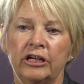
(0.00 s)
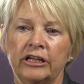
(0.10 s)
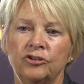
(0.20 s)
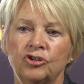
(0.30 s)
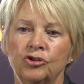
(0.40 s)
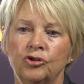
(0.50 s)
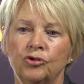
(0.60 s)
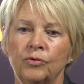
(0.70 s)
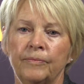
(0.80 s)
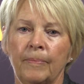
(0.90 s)

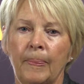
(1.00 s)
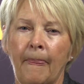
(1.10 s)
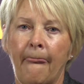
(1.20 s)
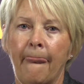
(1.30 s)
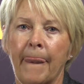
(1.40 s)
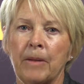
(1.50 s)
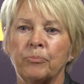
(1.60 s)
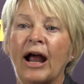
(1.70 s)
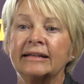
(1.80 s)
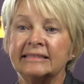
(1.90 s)
into
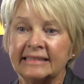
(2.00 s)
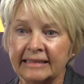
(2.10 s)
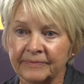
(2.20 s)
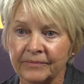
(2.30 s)
practicing.